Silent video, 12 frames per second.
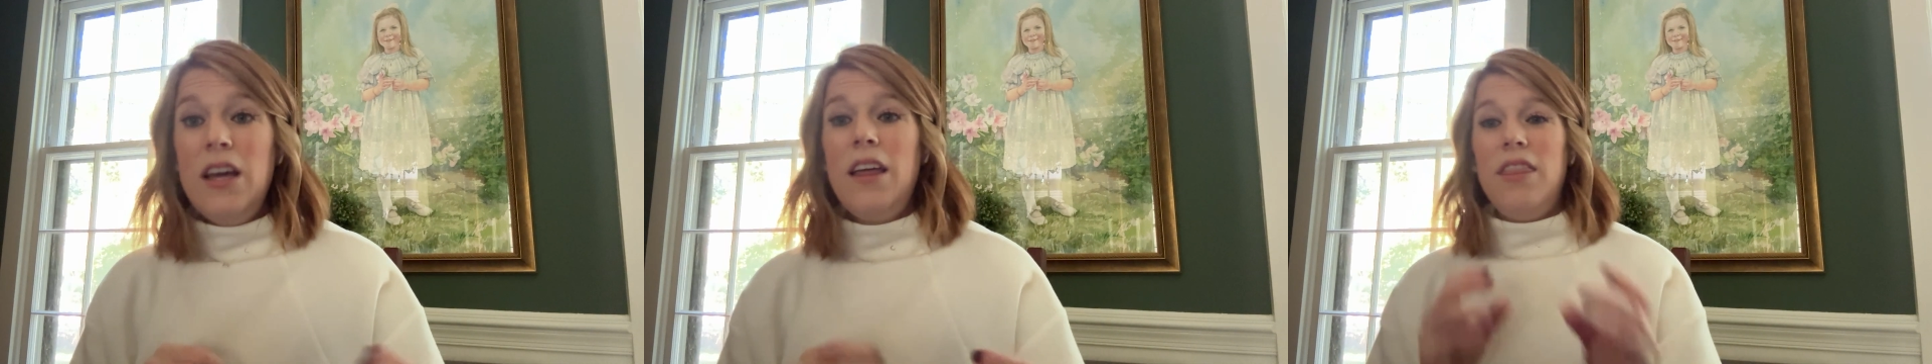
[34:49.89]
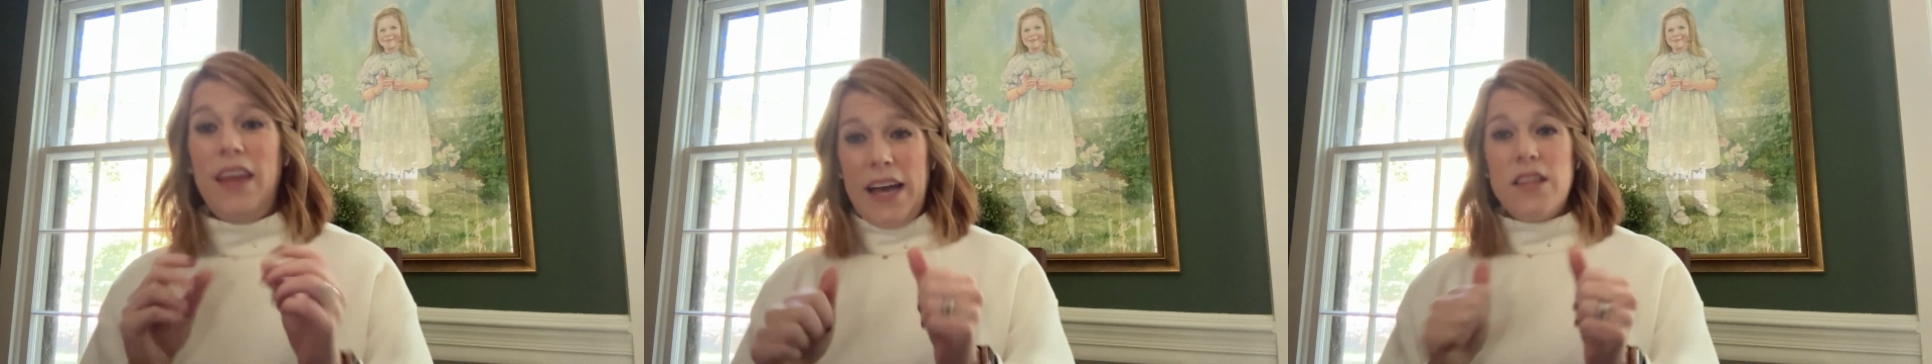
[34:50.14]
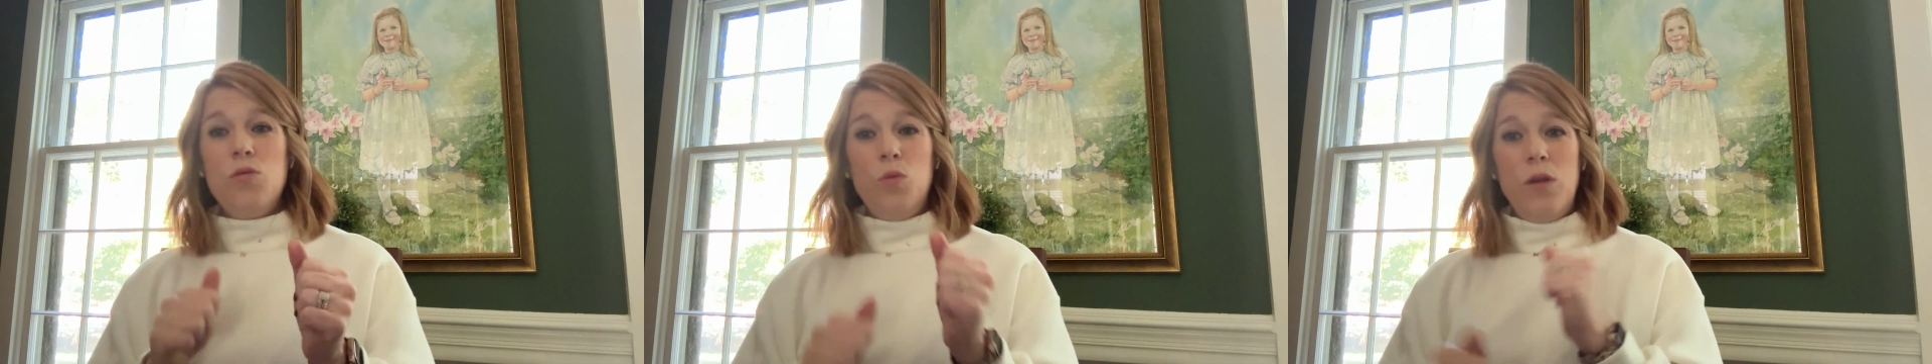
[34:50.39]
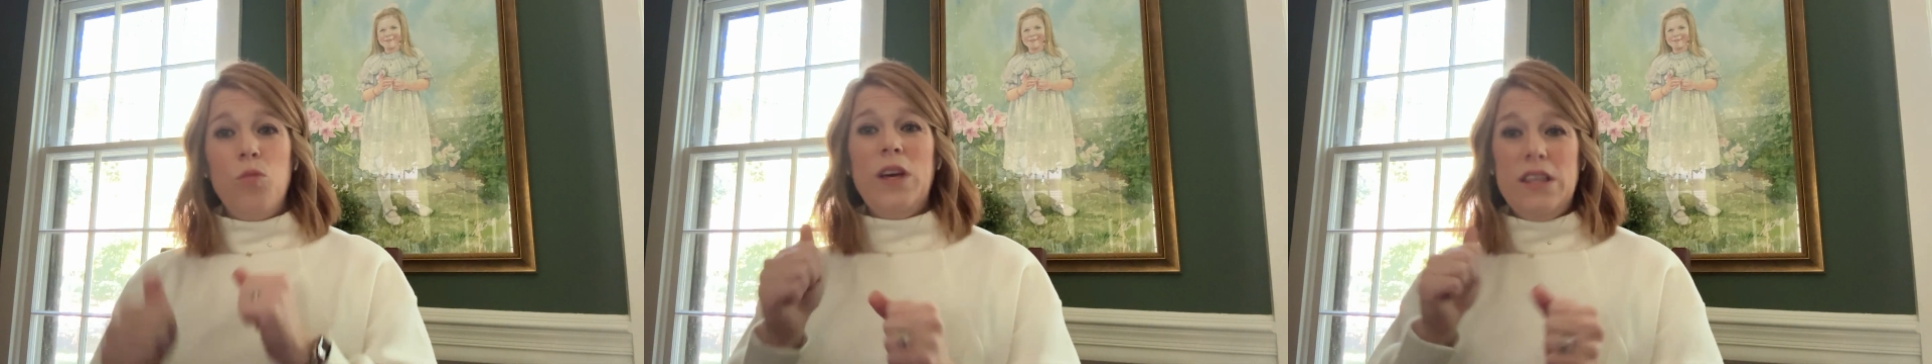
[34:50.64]
That's
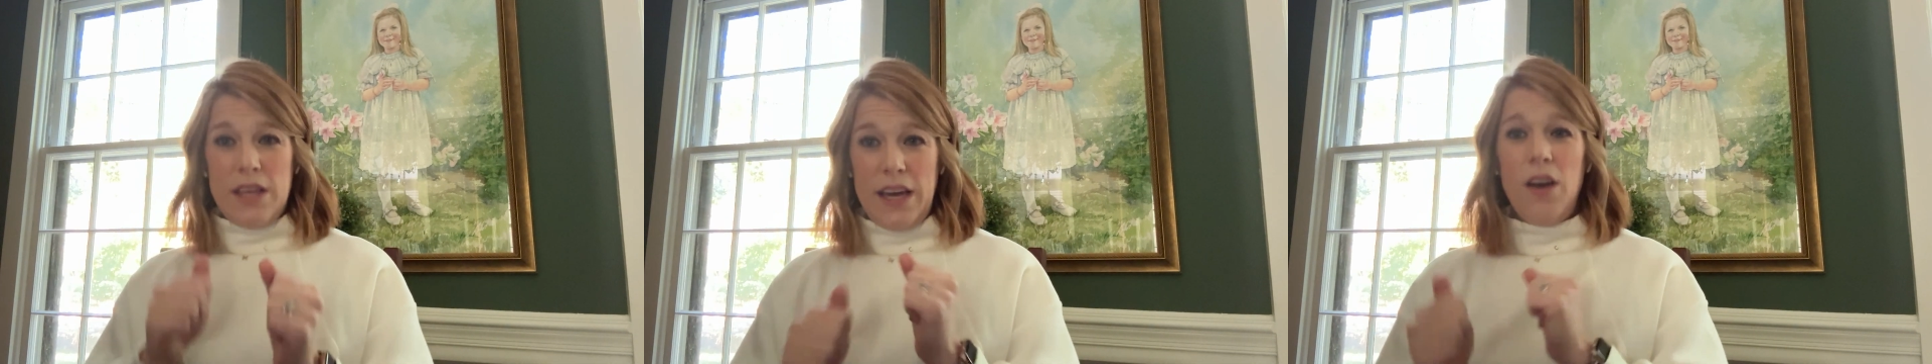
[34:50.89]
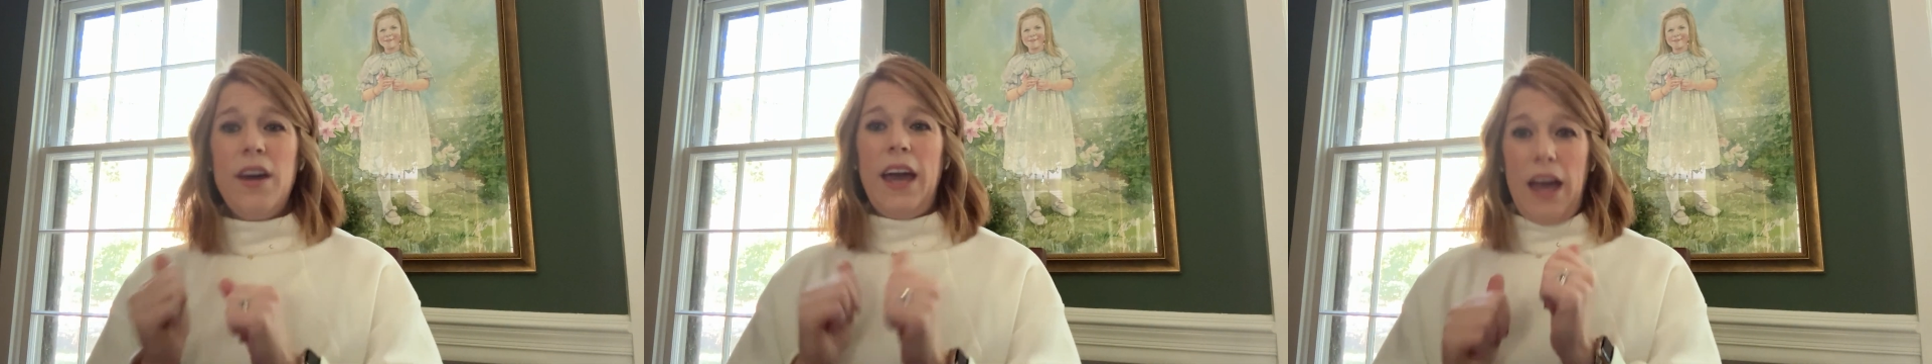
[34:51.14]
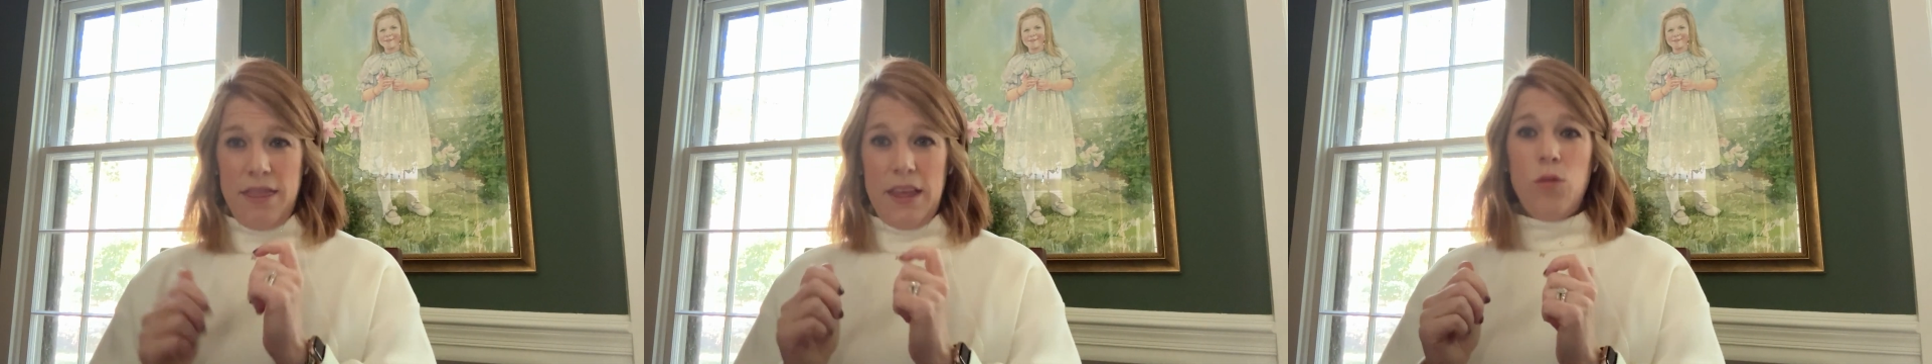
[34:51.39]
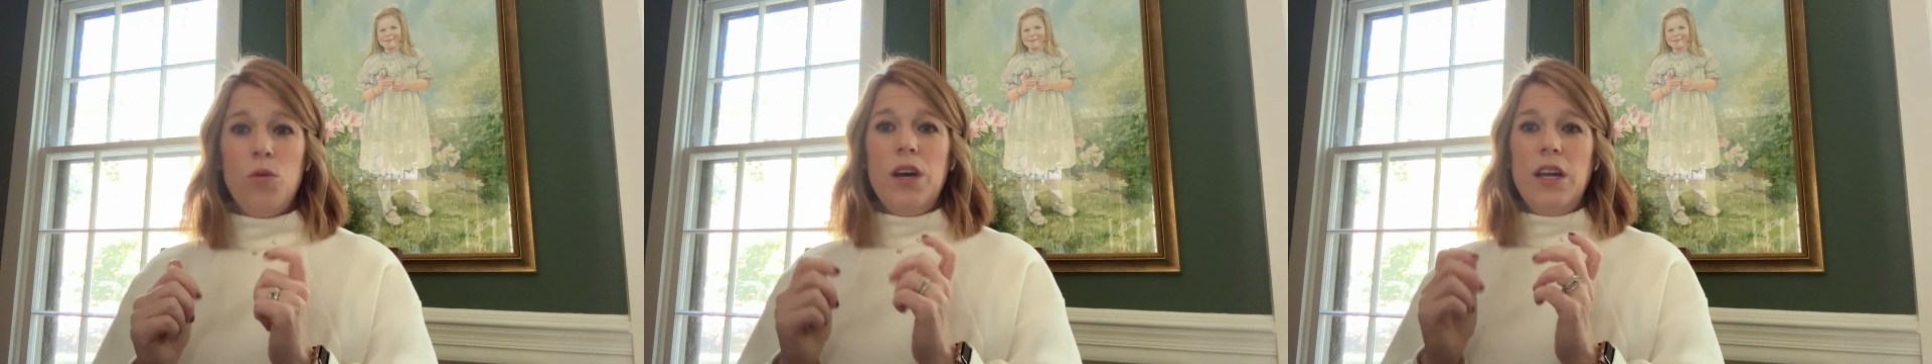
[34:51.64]
when we say, okay, I think
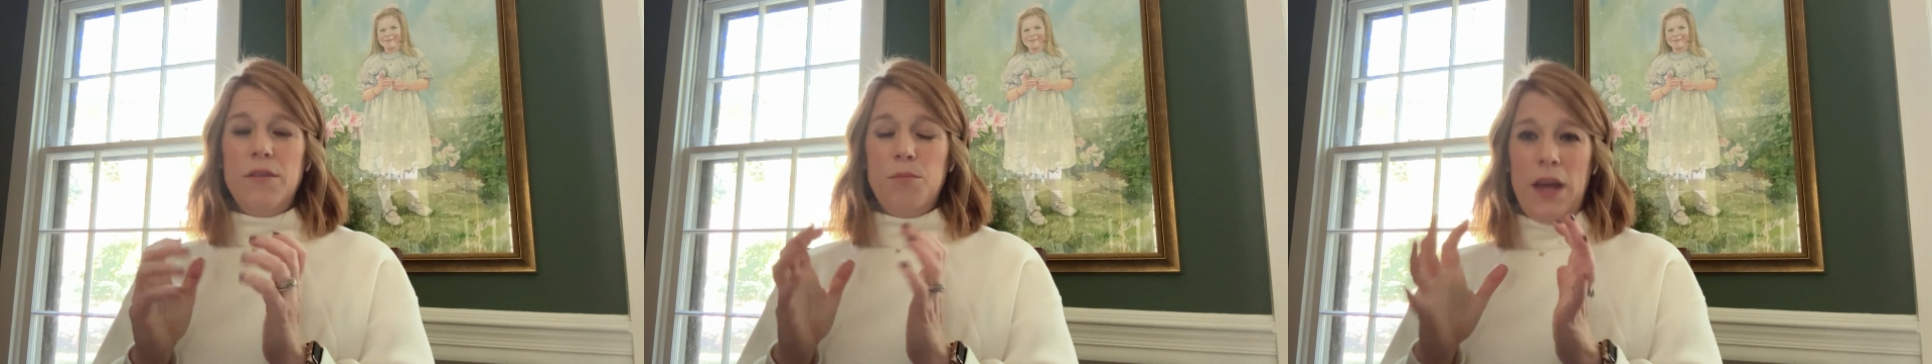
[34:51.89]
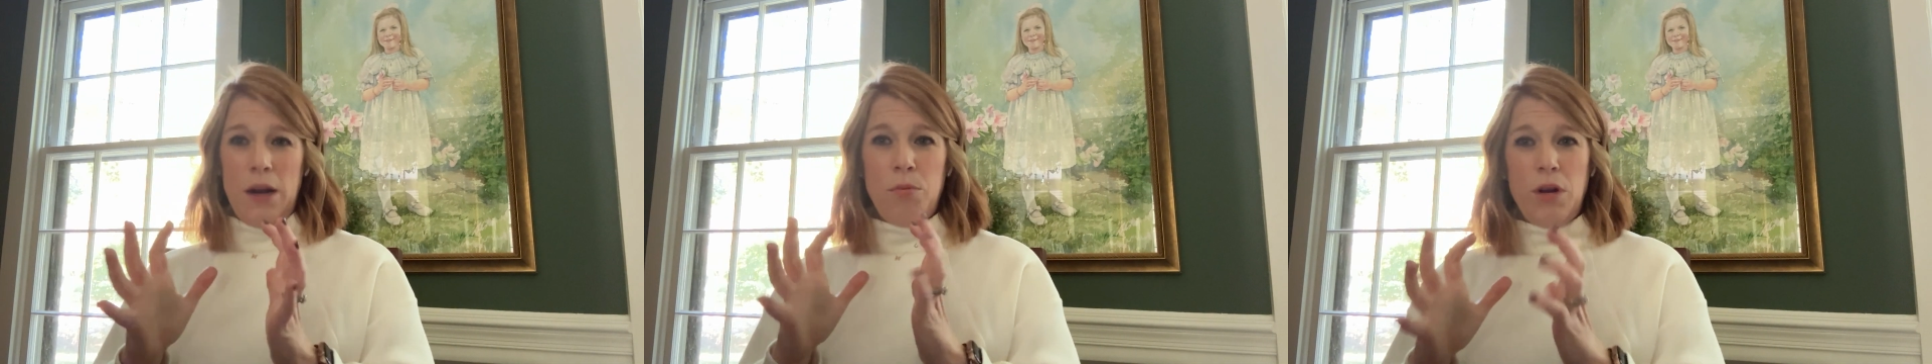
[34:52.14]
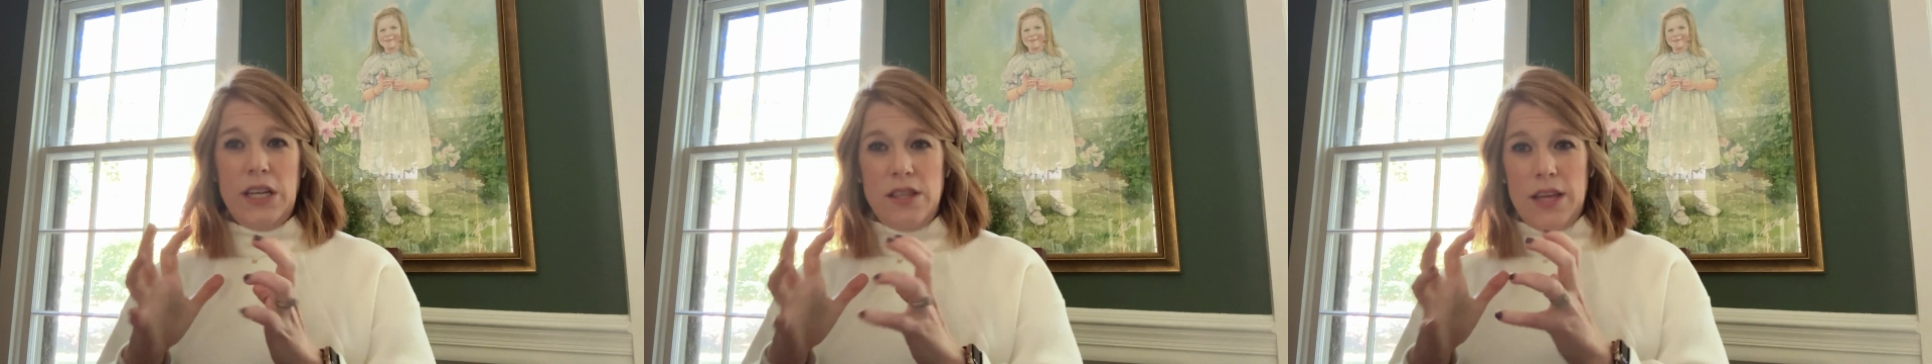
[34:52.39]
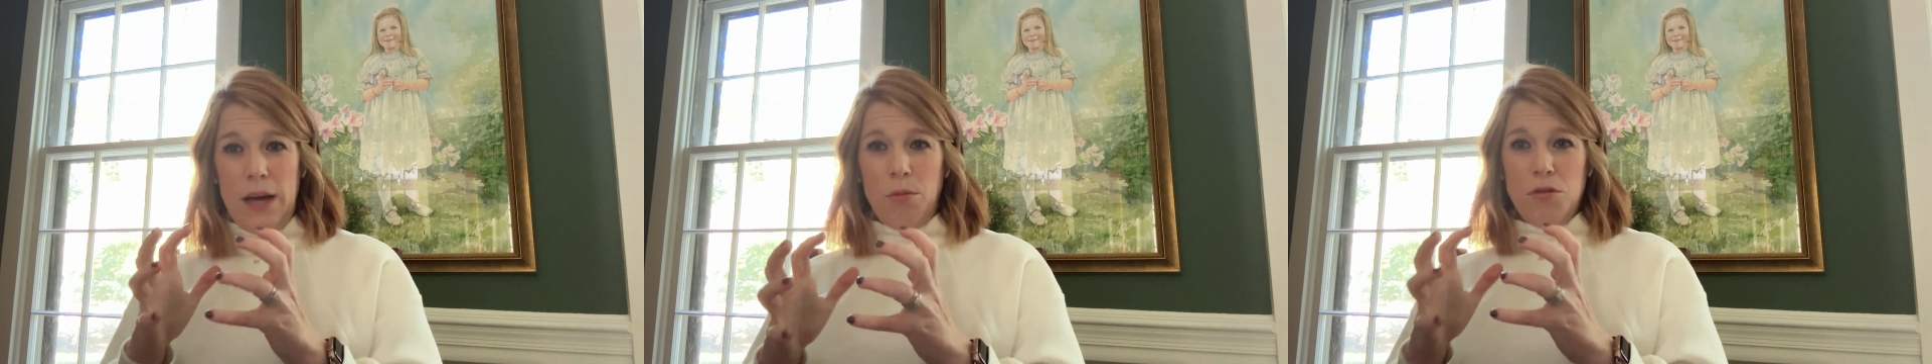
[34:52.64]
we're at a pretty
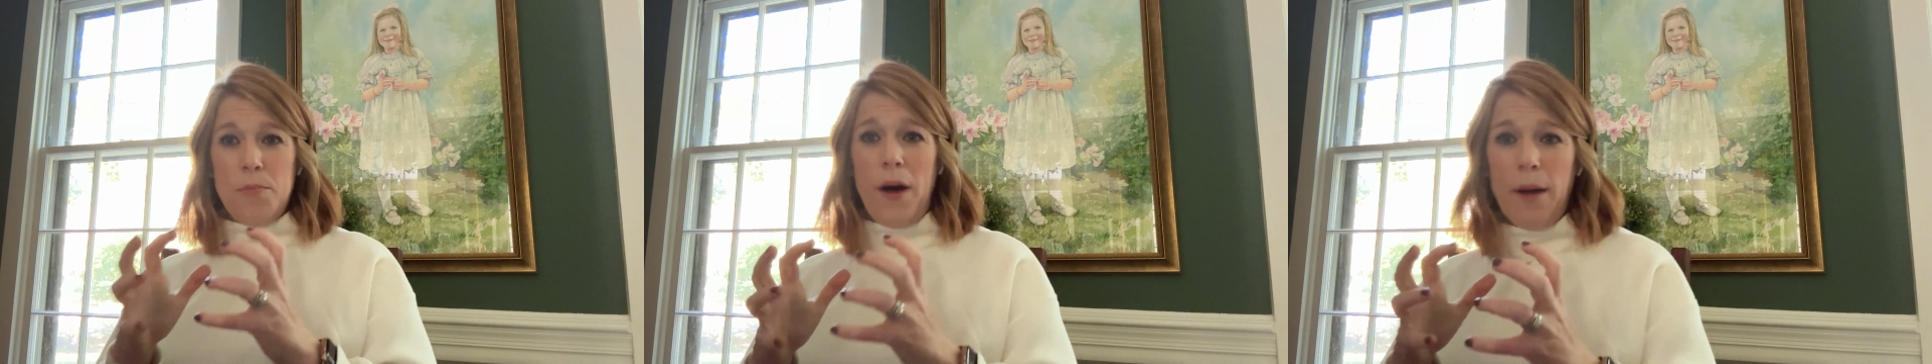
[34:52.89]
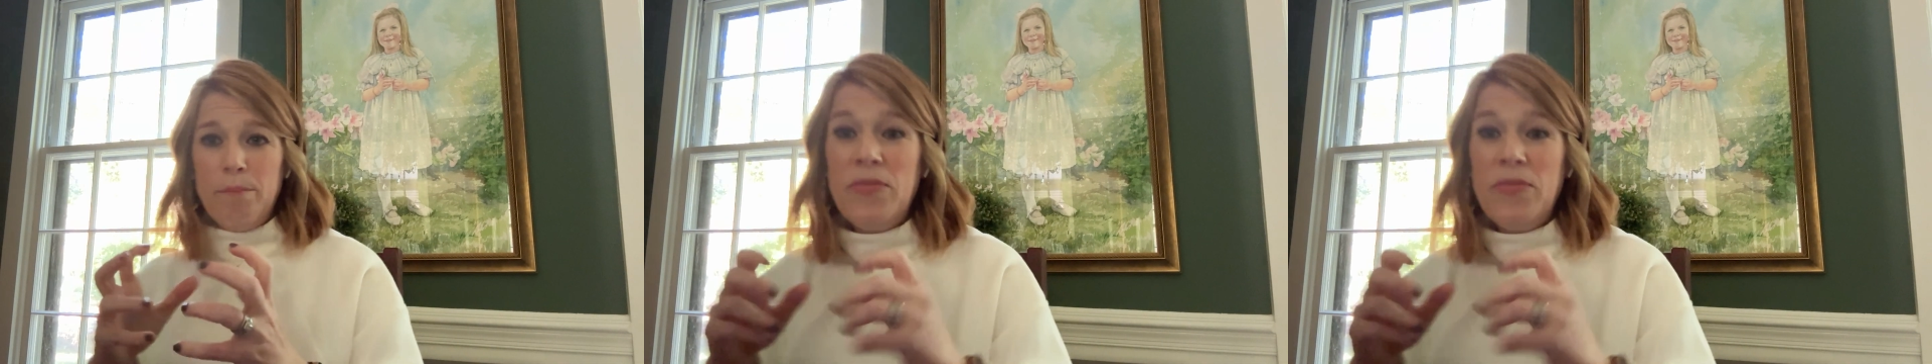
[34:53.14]
stable spot.